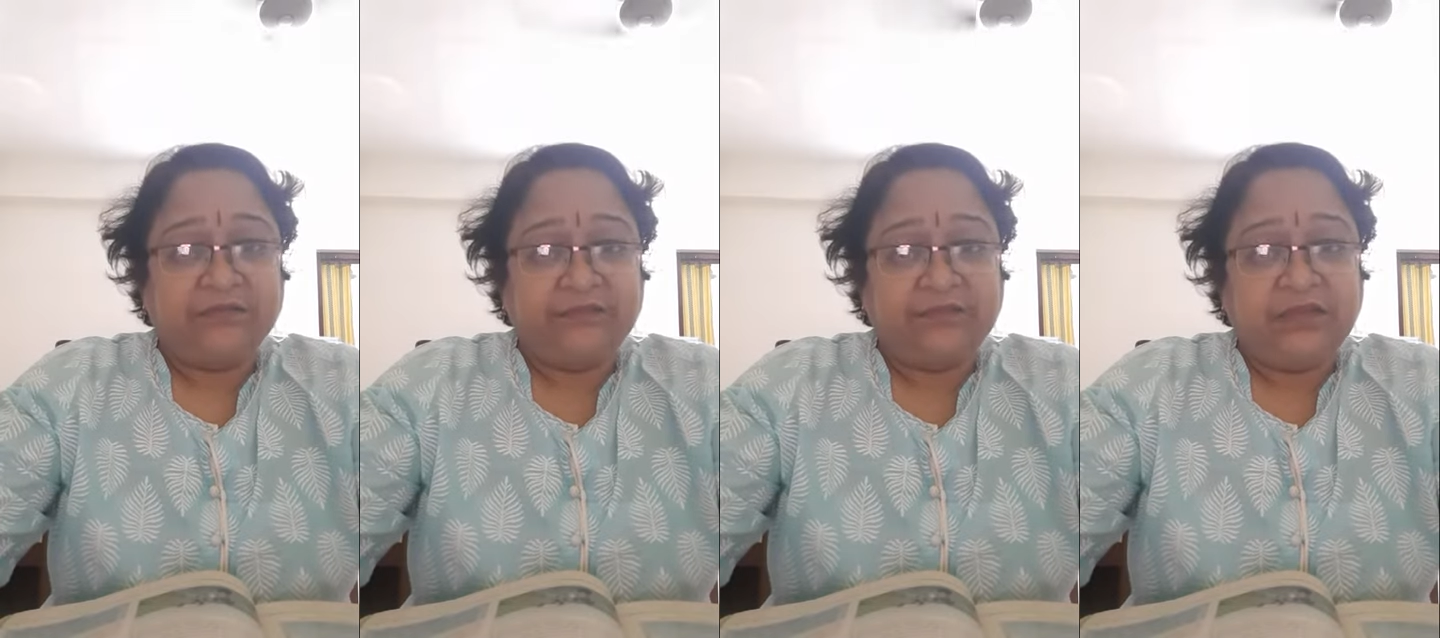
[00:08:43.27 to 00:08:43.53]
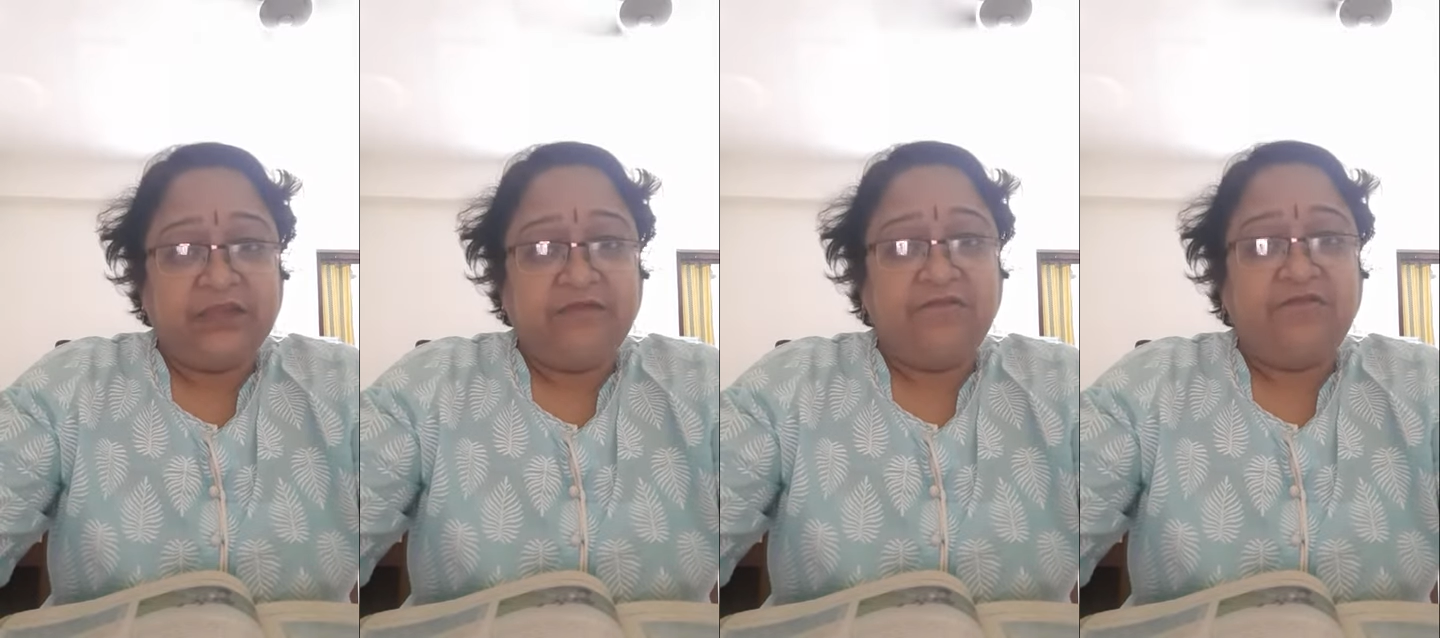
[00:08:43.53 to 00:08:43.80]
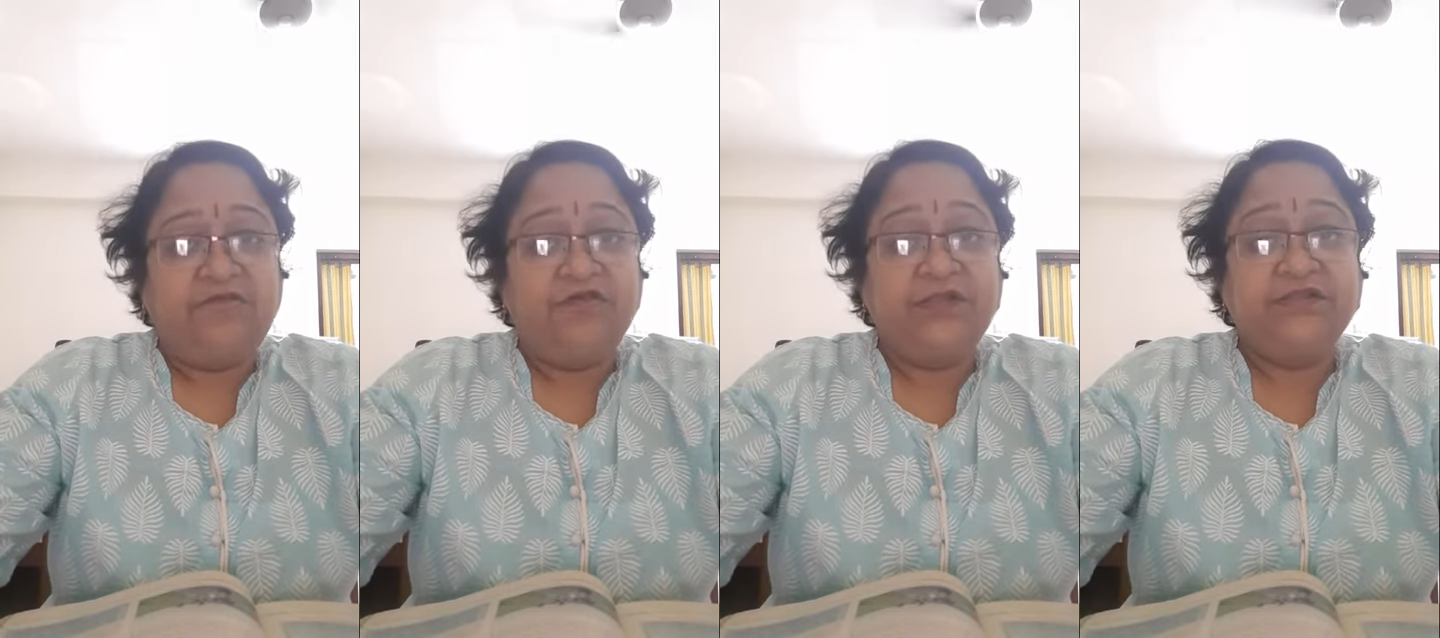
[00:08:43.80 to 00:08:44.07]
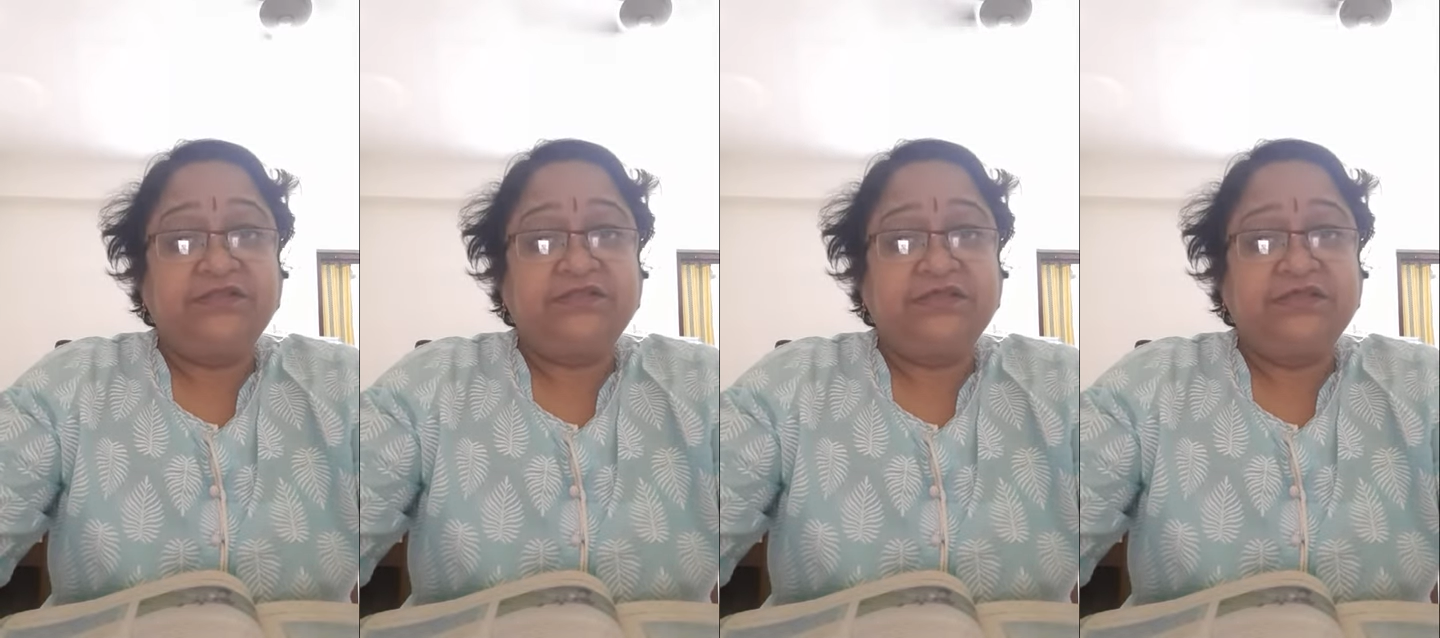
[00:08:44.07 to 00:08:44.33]

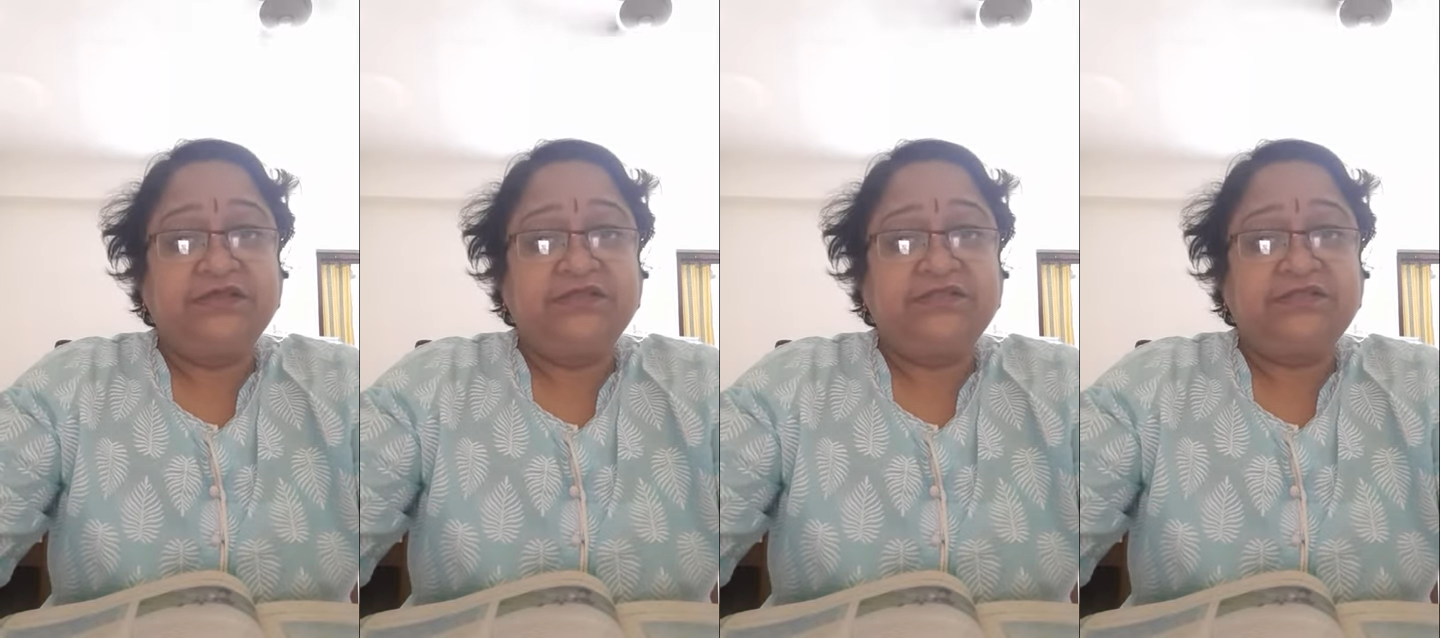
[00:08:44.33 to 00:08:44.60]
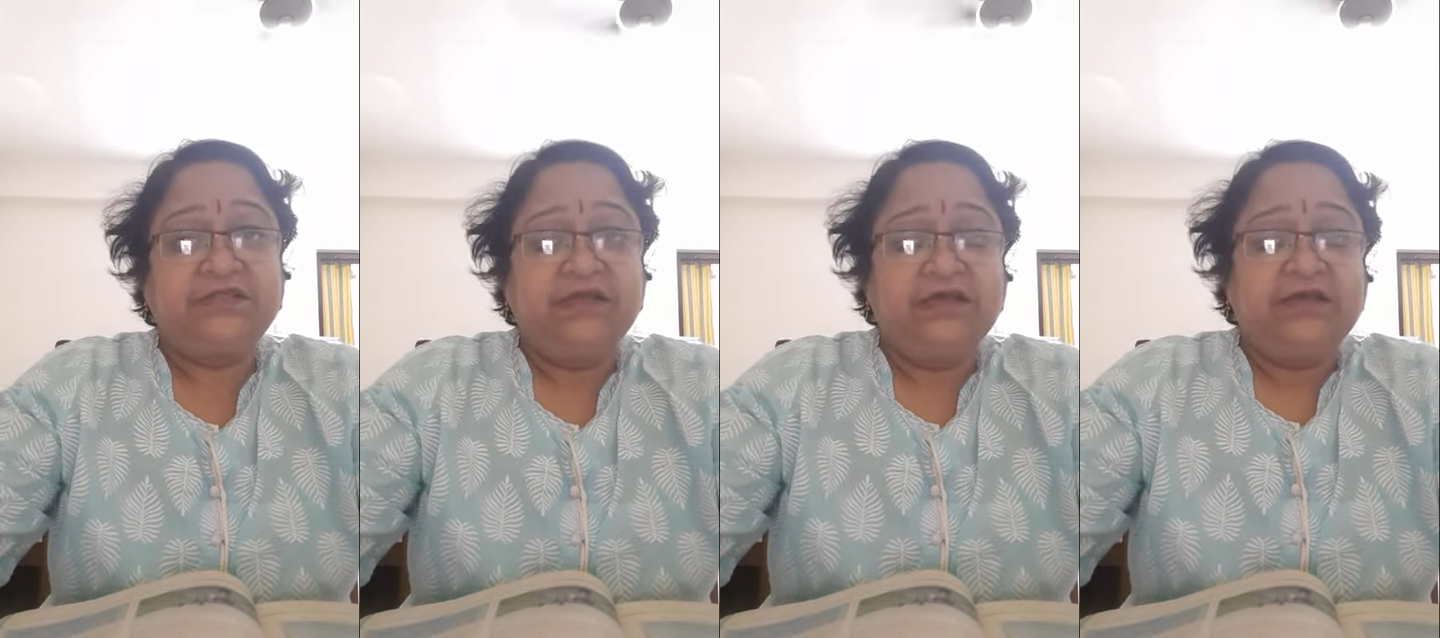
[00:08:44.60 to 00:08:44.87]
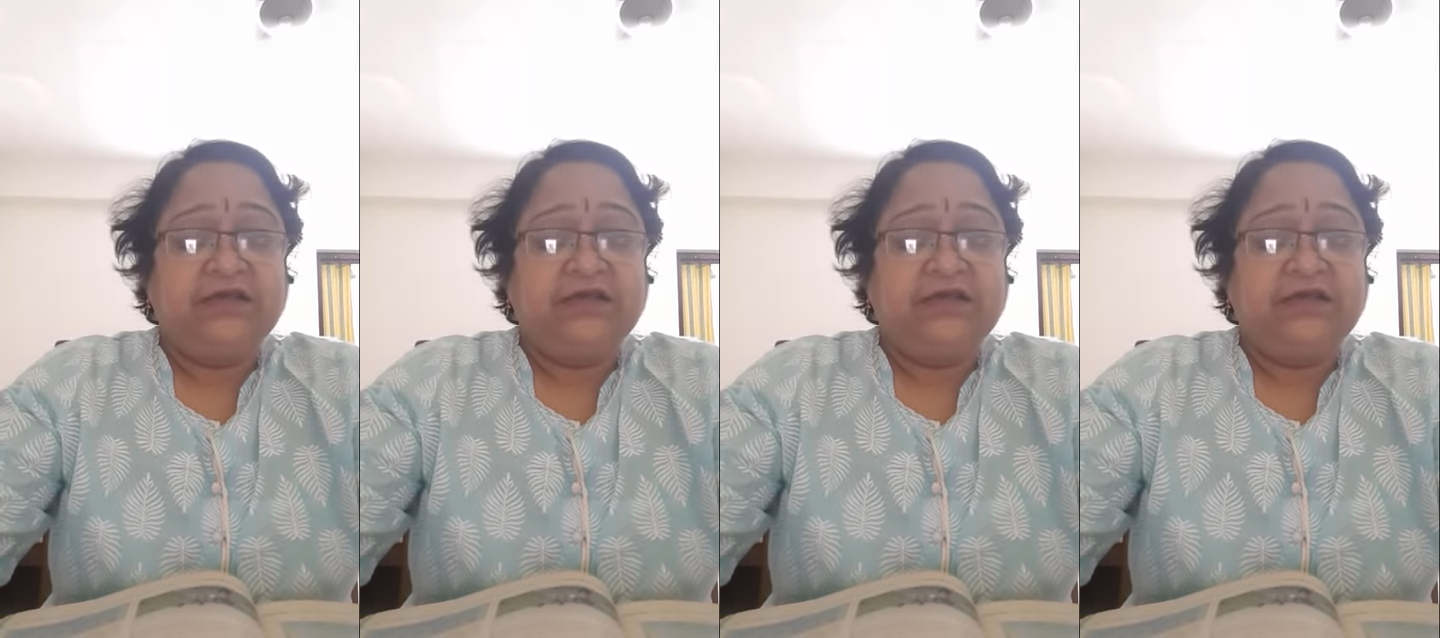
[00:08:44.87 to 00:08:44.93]
influences